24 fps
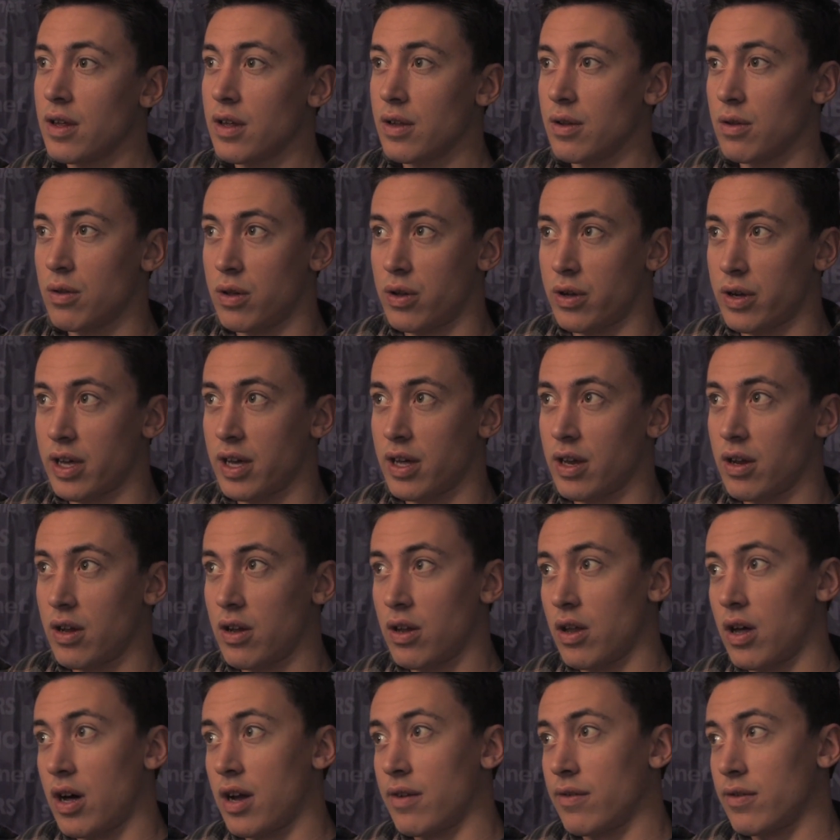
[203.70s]
you look at a
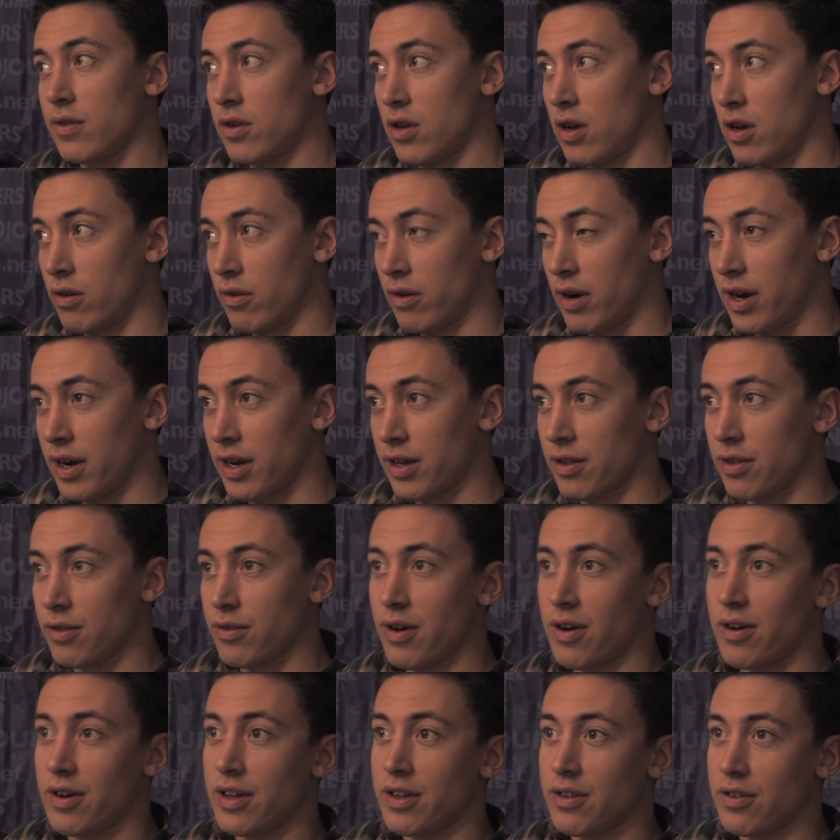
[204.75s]
lot of songwriting
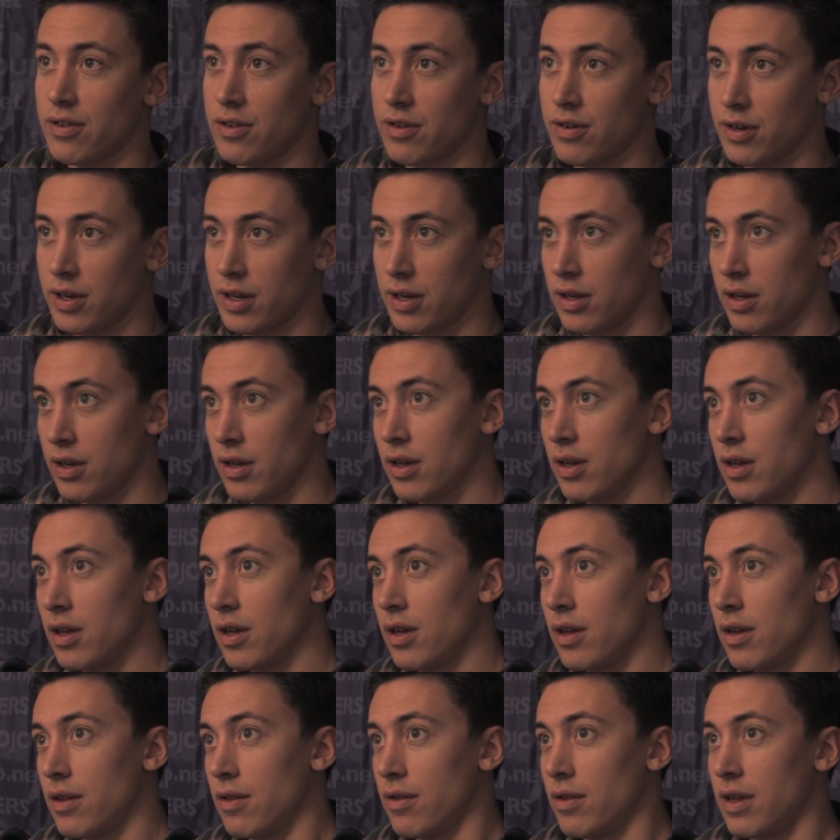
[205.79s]
throughout history,
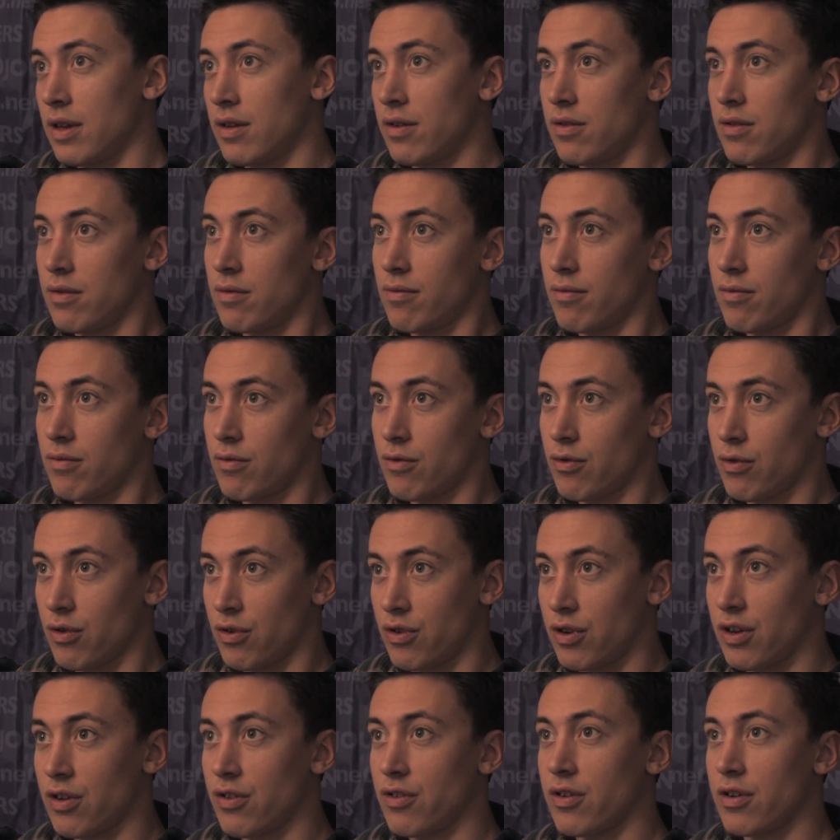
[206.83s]
it's
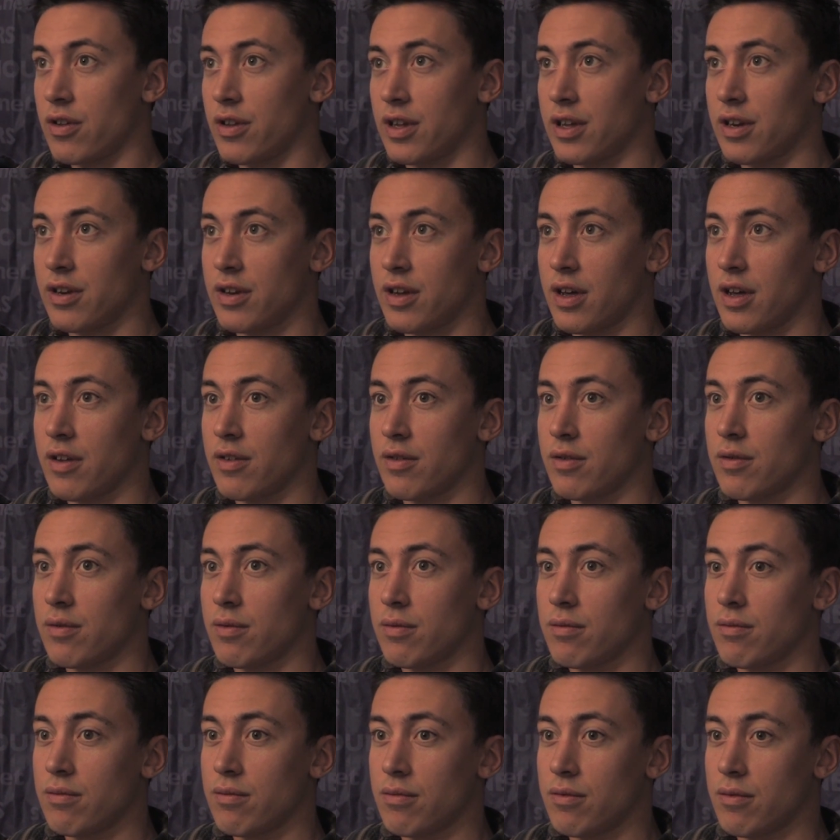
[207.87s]
traditionally does
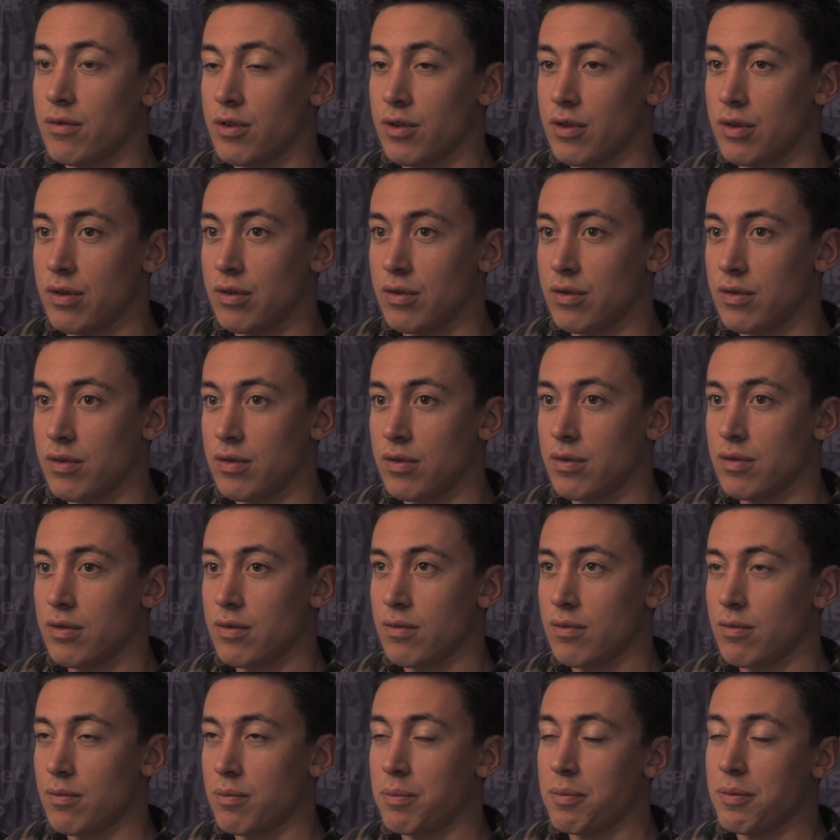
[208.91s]
use
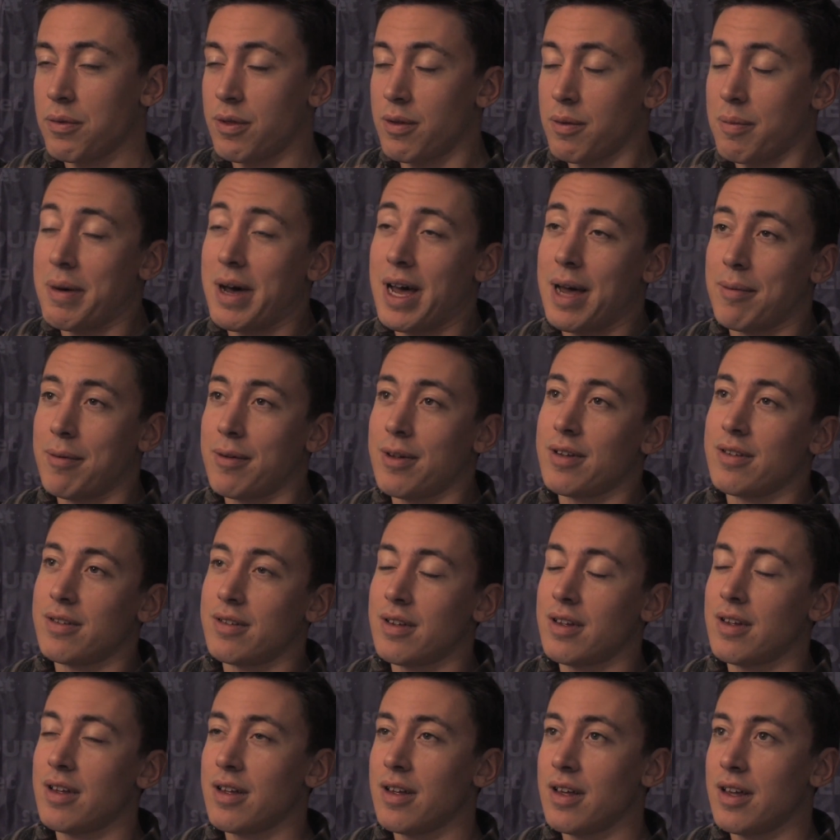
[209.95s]
the Bible as
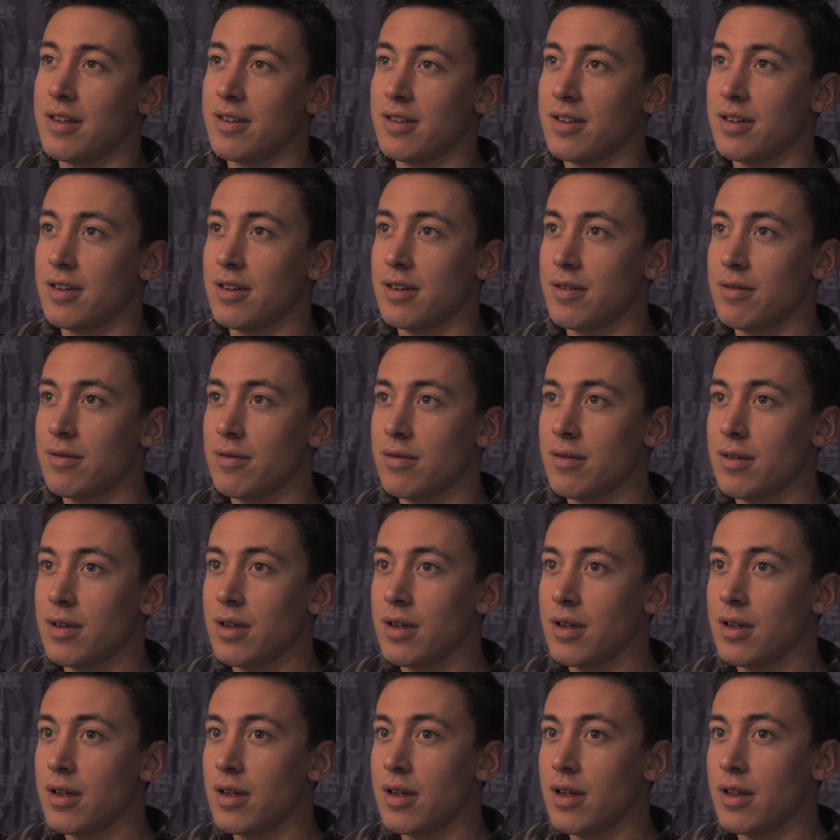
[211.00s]

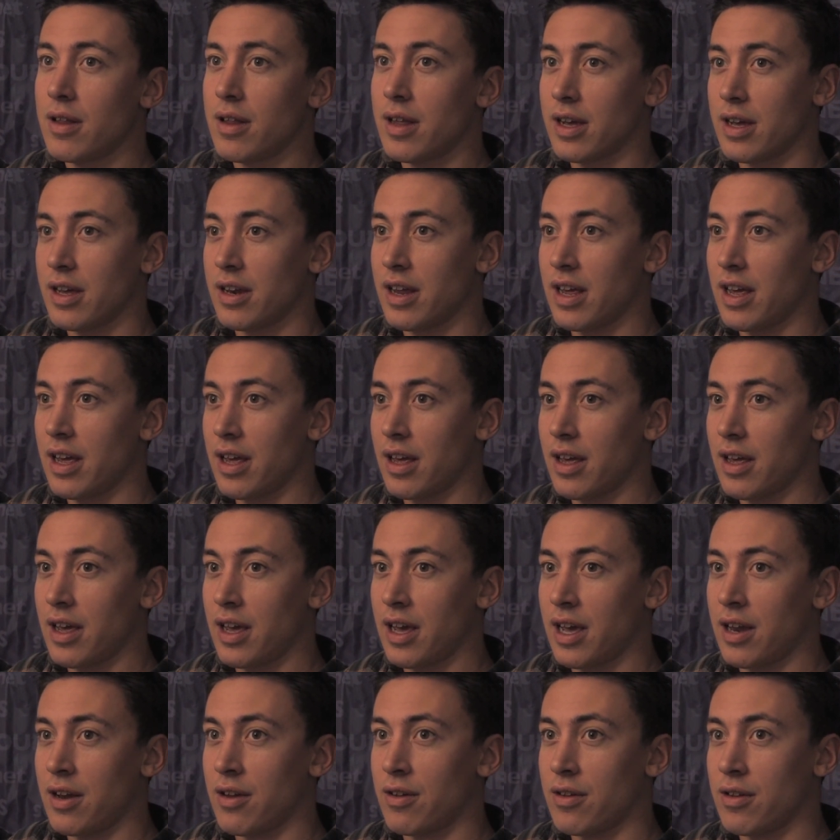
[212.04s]
an
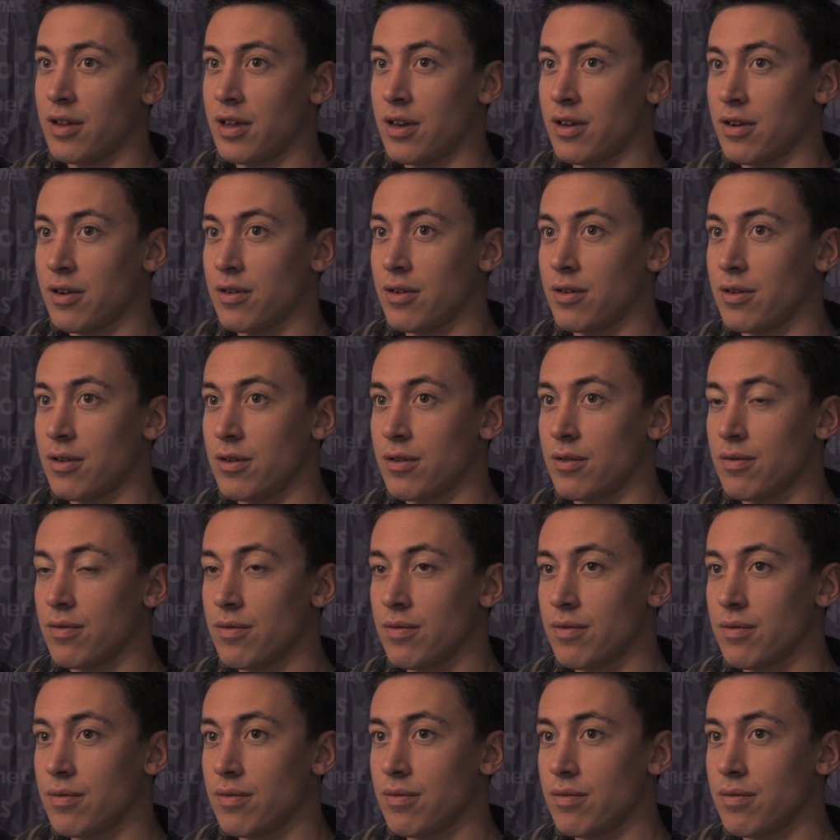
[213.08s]
analytical
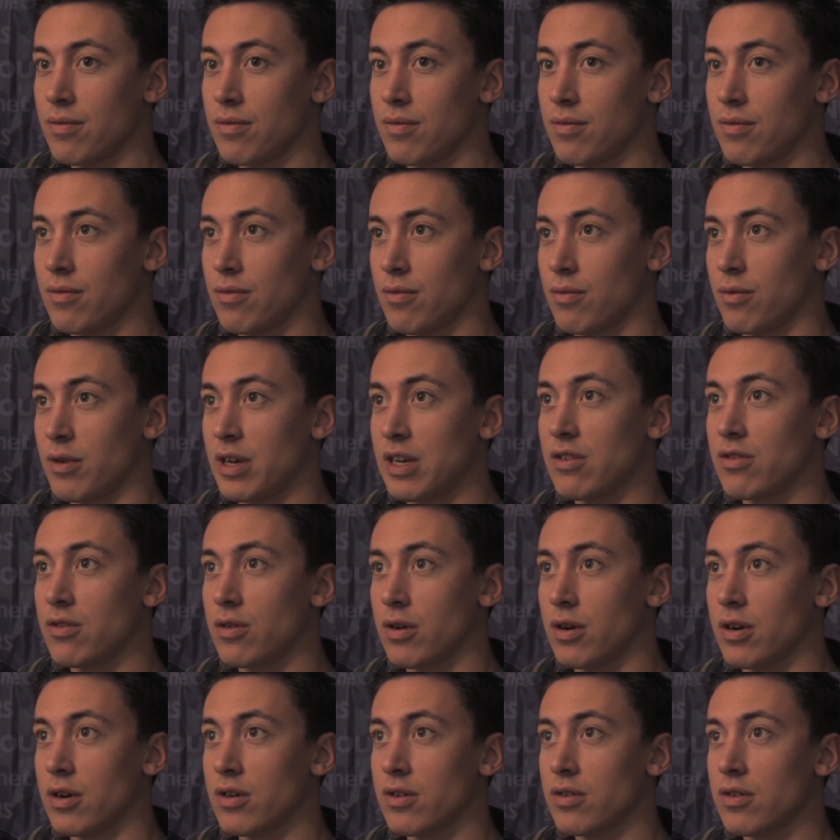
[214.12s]

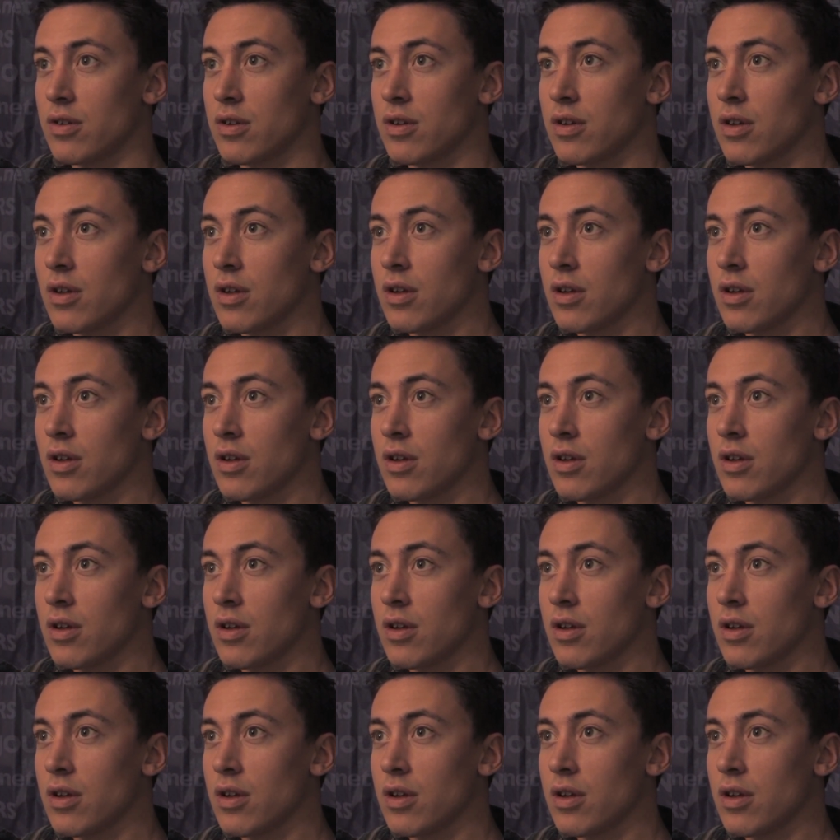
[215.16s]
resource,